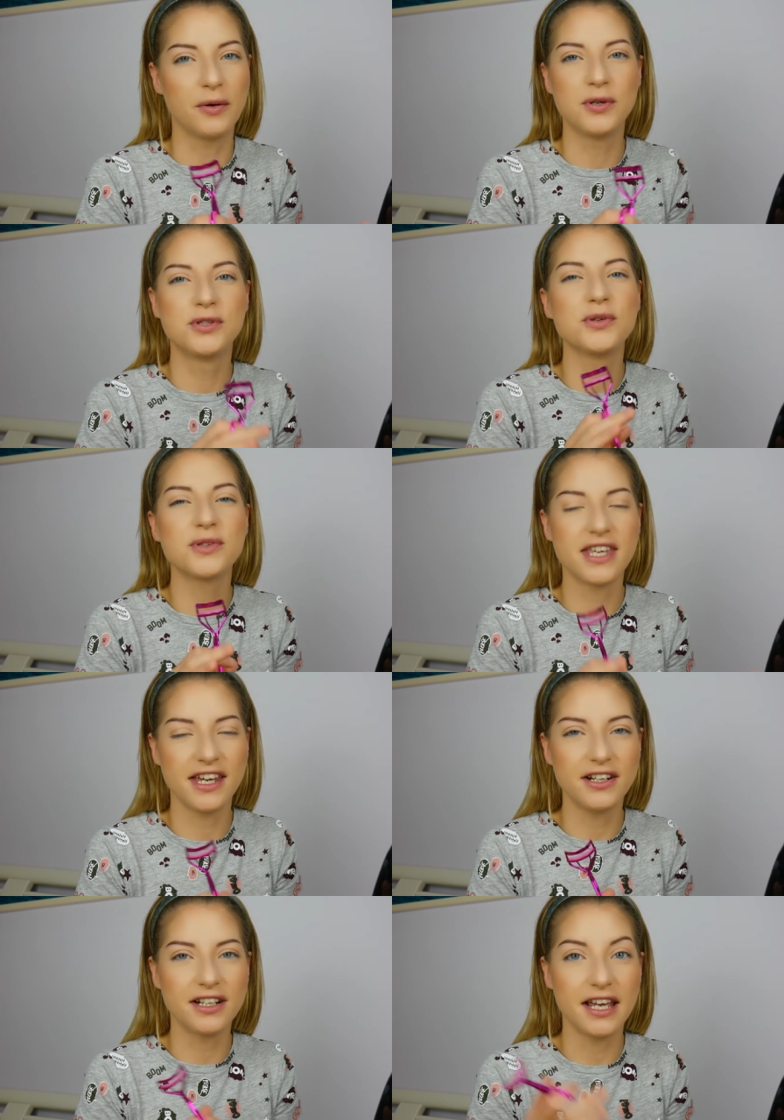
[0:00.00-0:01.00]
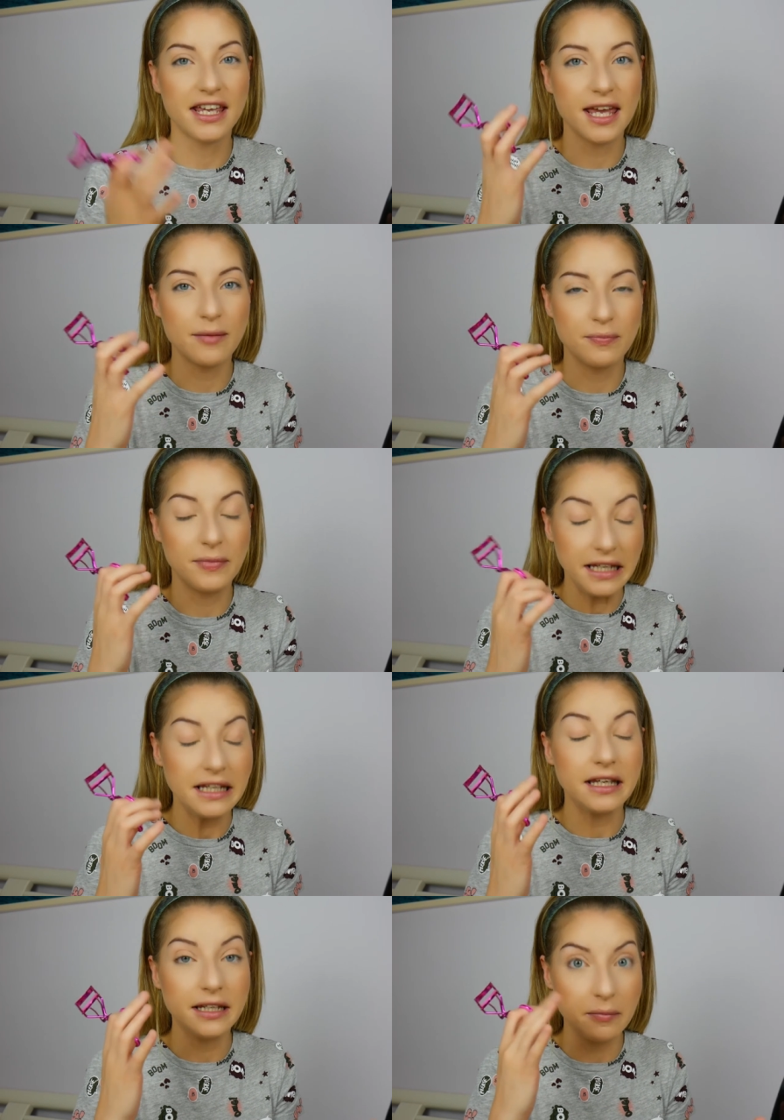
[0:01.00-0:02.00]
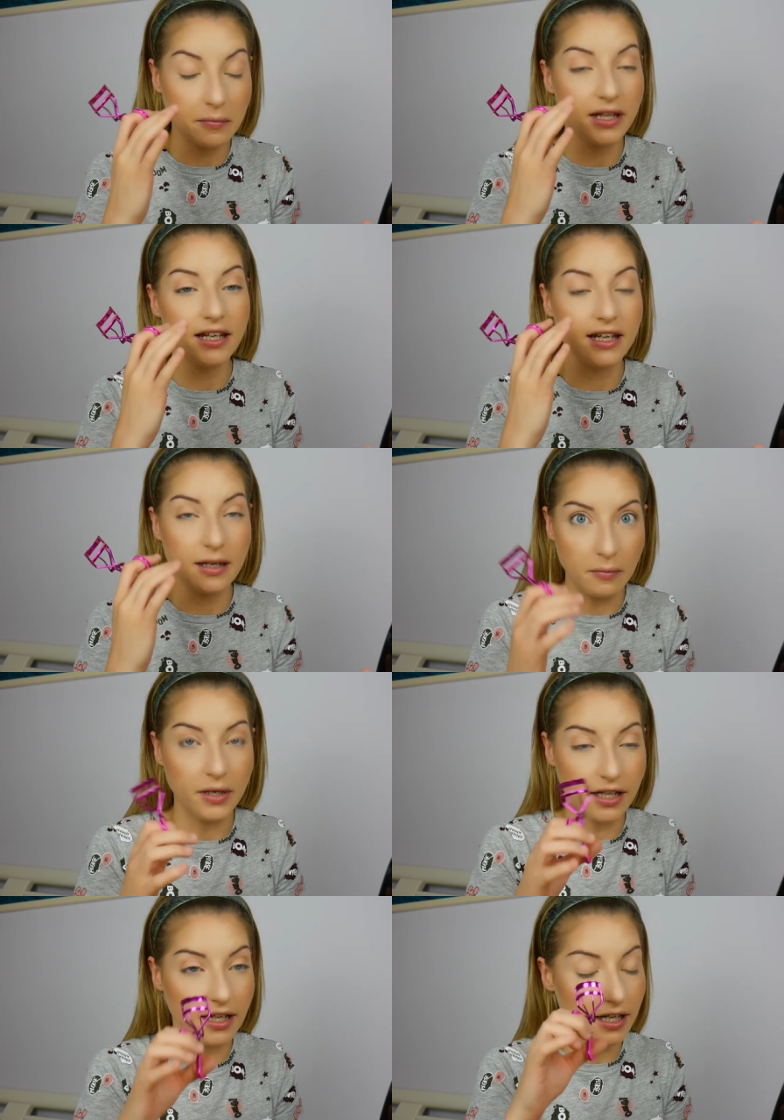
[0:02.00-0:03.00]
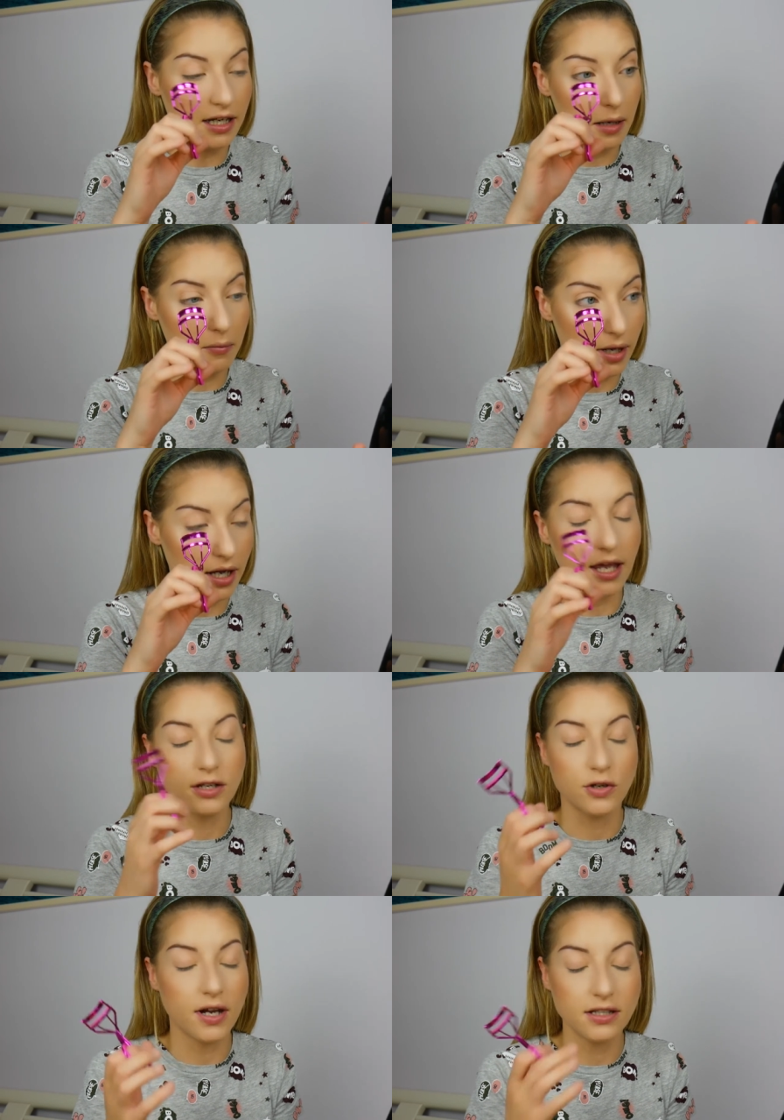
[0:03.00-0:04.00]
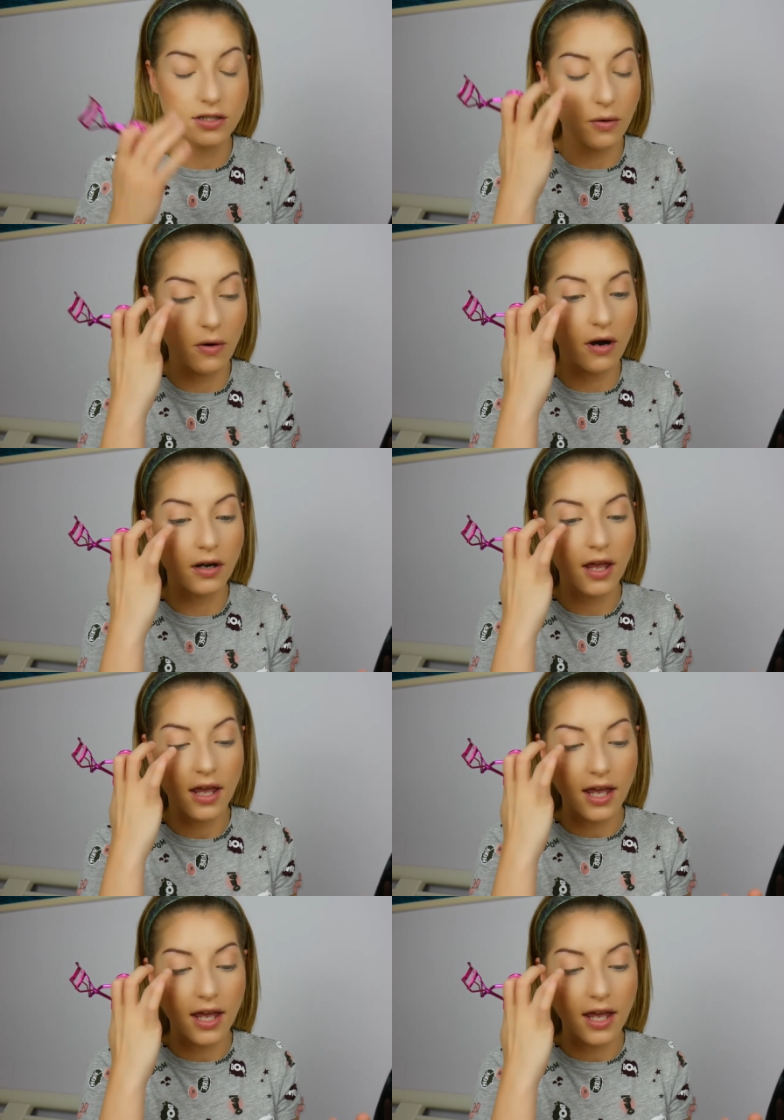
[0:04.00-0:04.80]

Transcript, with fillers: I was so scared. I kept blinking and blinking and blinking, and my I tried so hard.